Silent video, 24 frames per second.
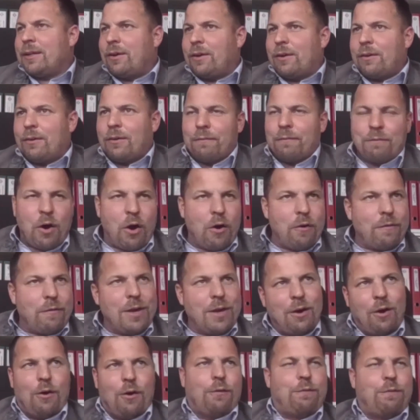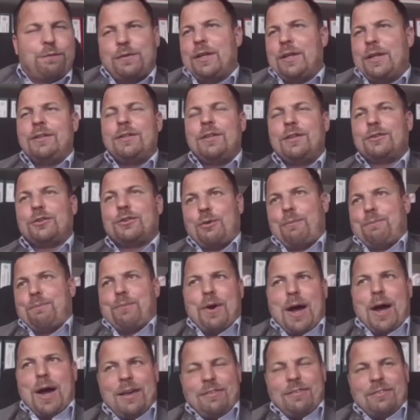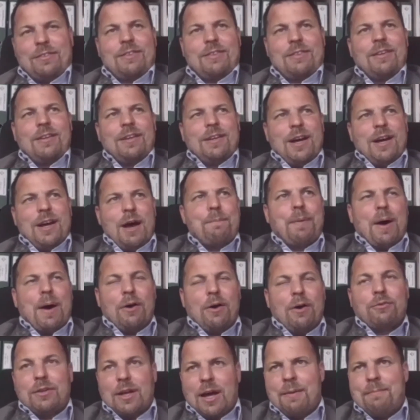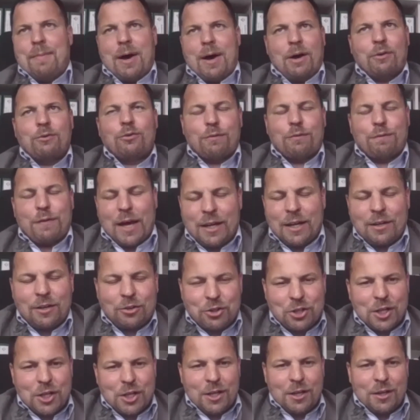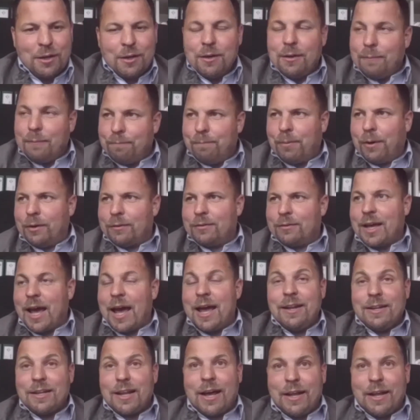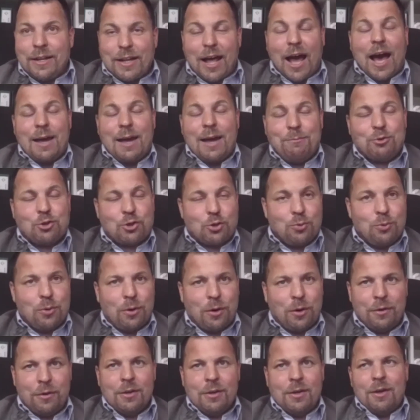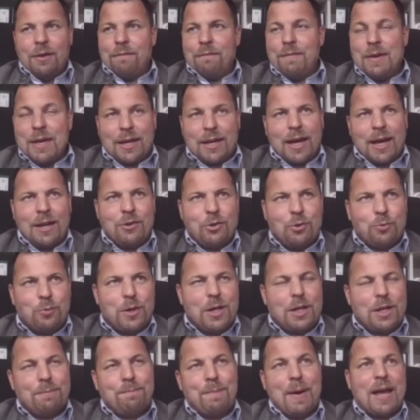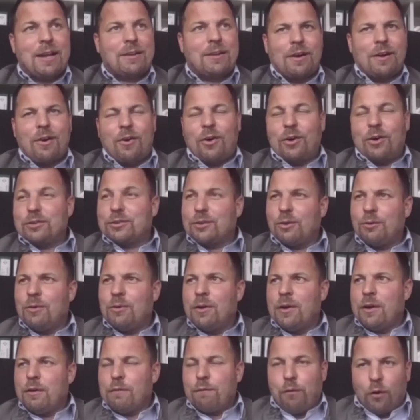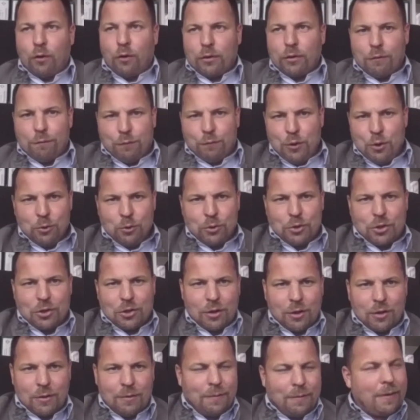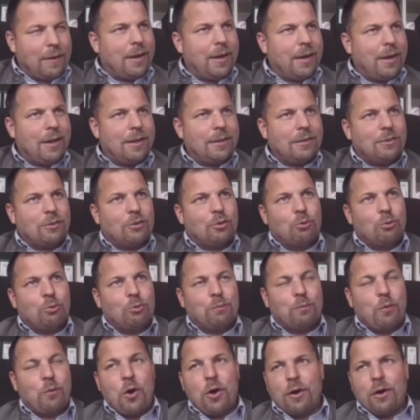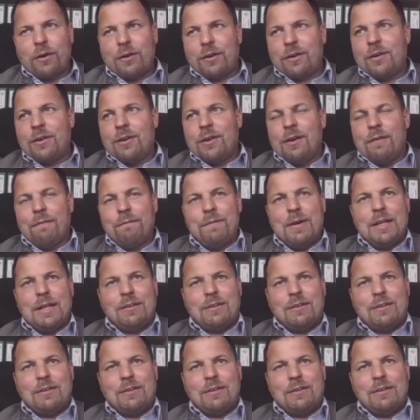very often surprised about the amount of energy. But and I'm sure we can do it better also for the future, to work with